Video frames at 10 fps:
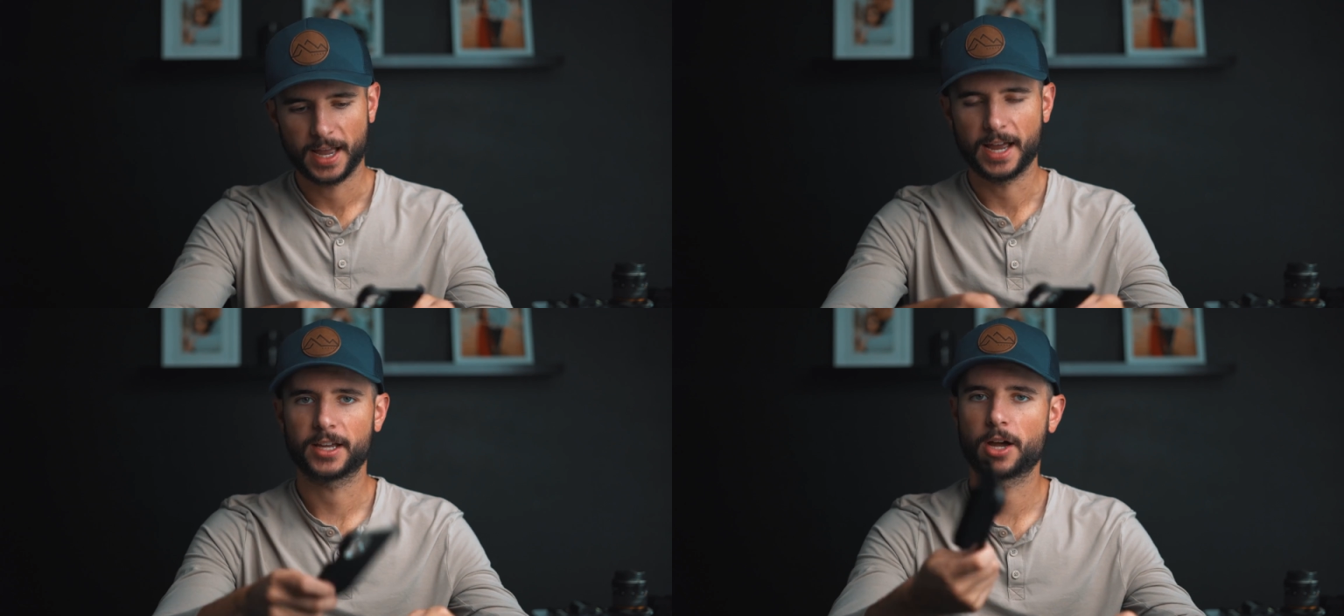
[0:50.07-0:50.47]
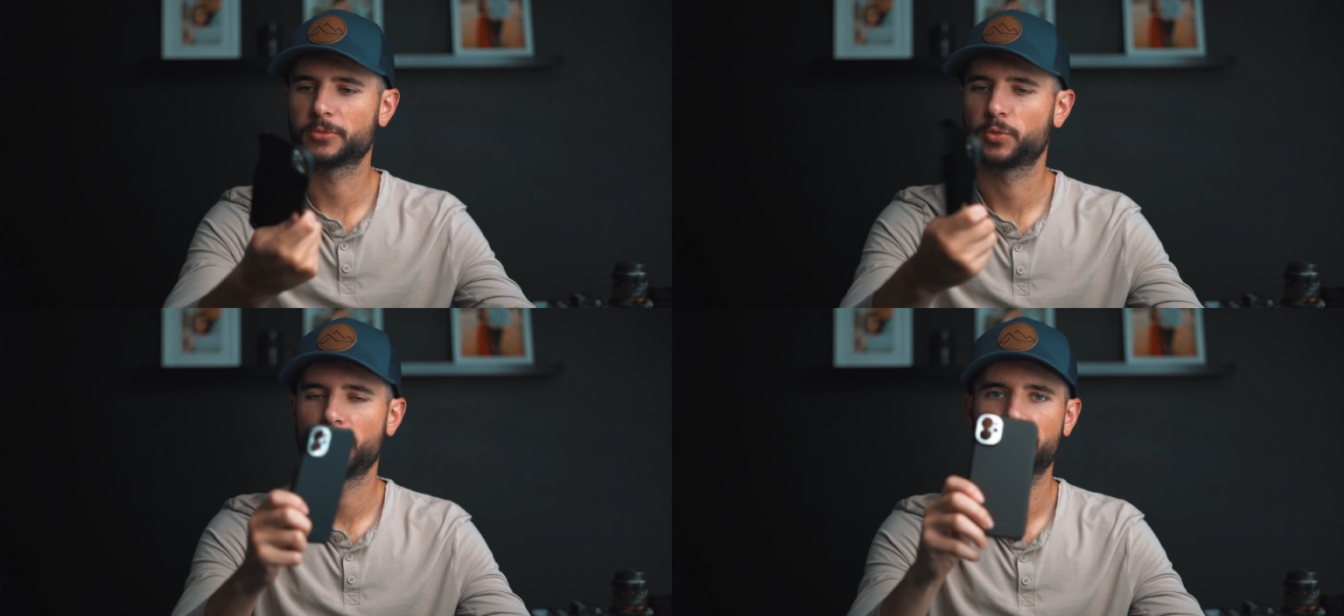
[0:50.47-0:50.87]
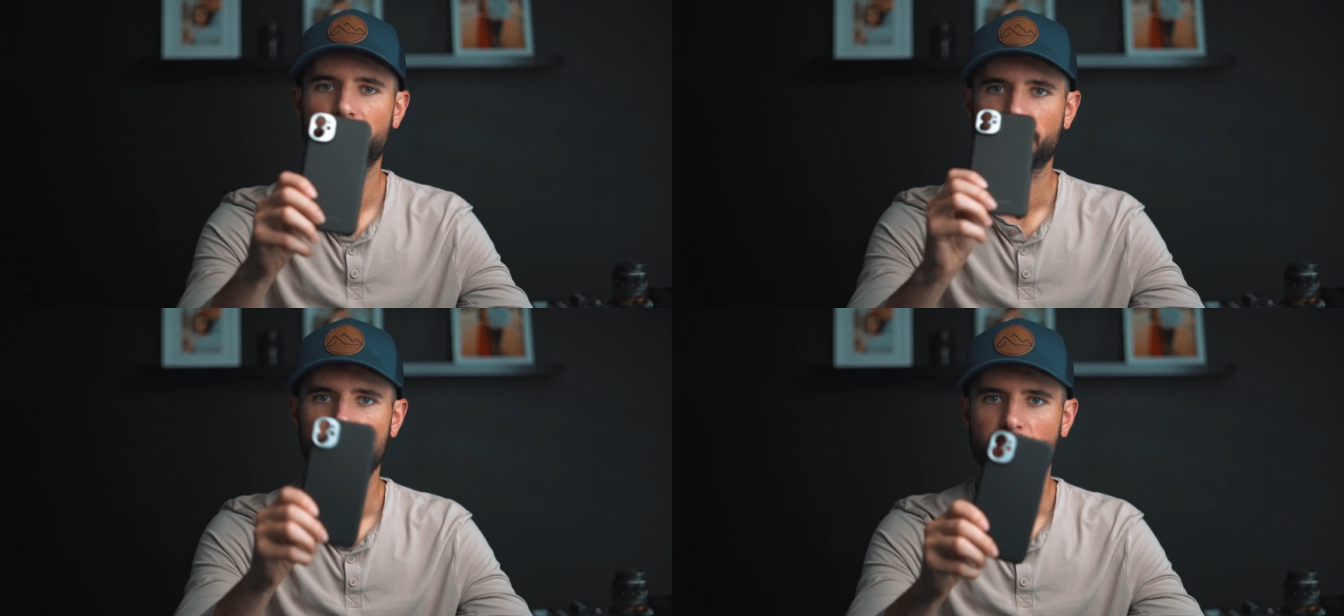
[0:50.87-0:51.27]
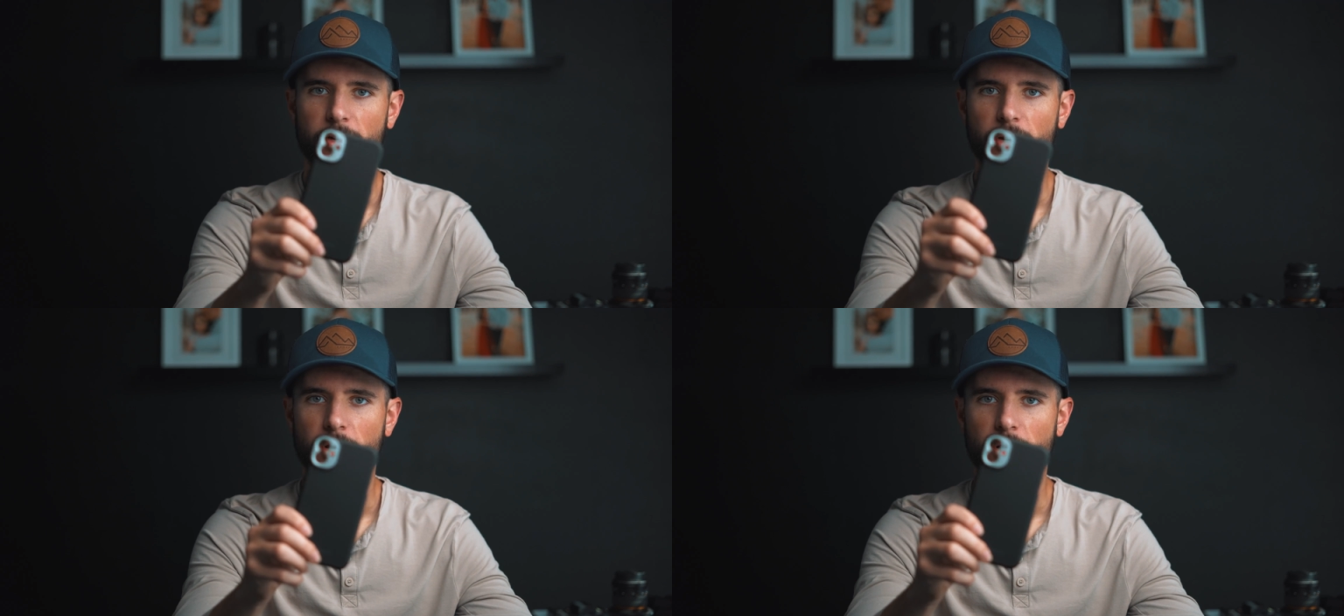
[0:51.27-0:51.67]
And it comes with
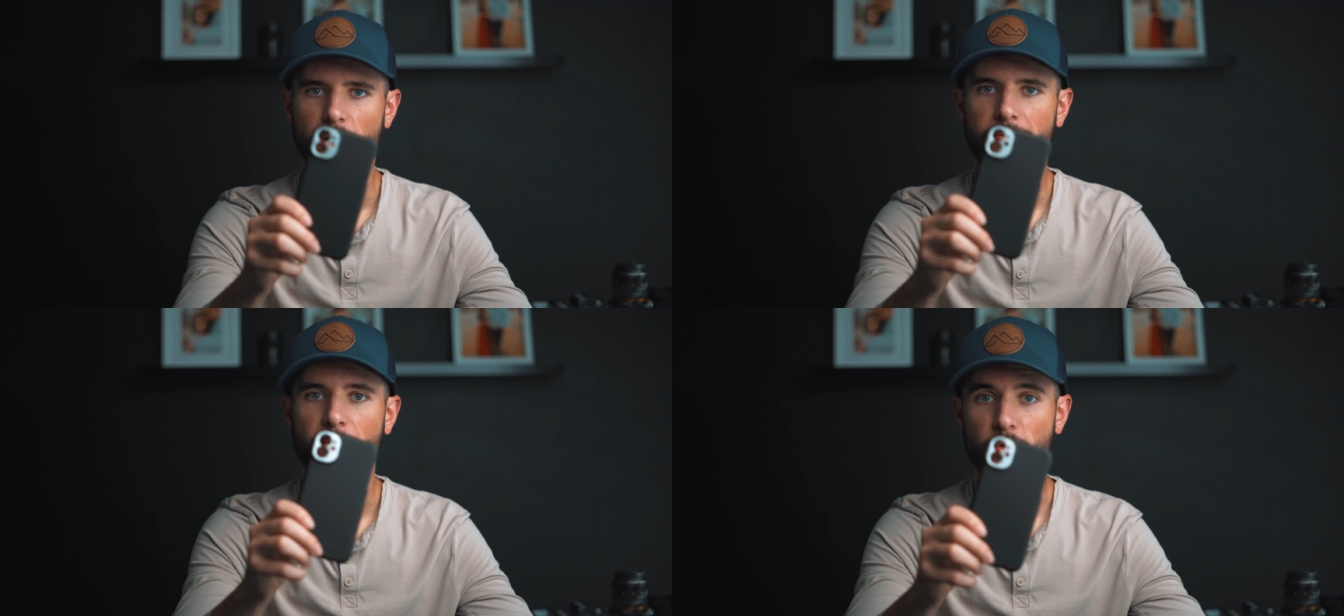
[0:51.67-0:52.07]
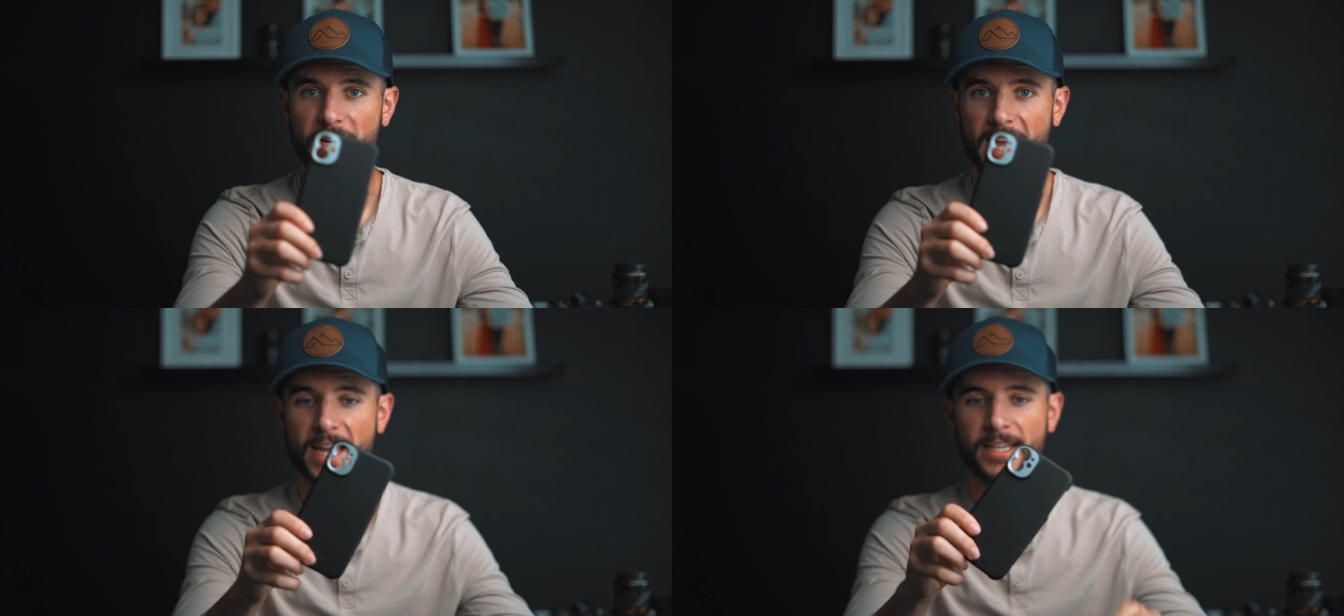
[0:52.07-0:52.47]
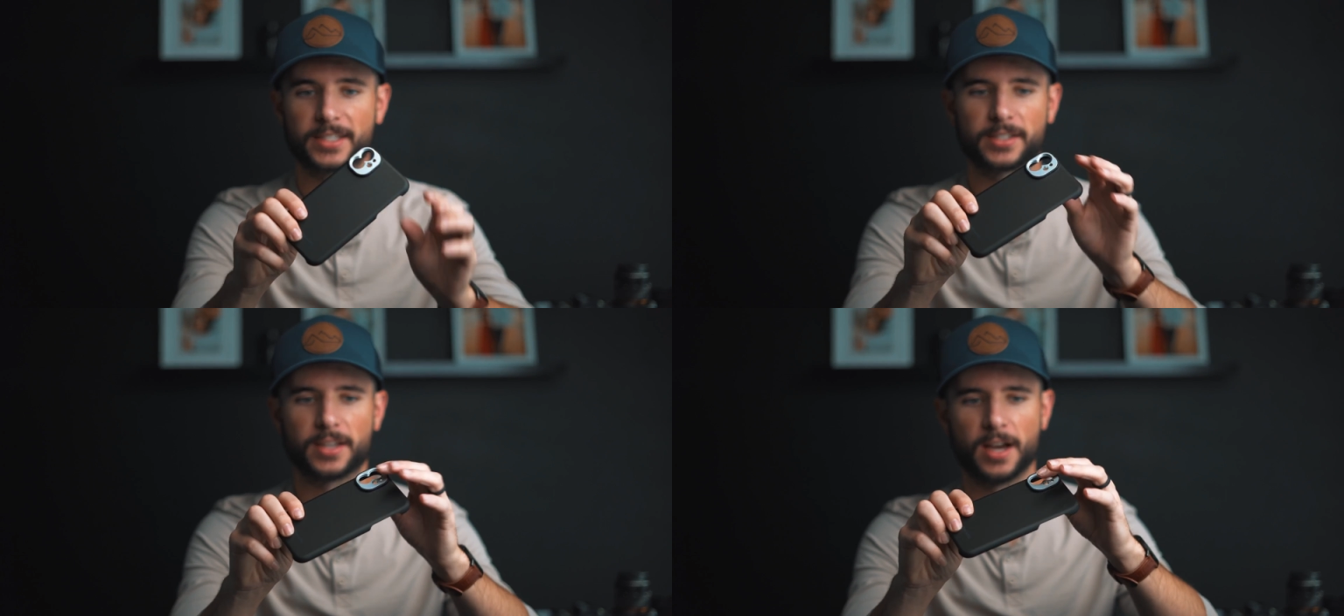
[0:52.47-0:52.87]
a phone case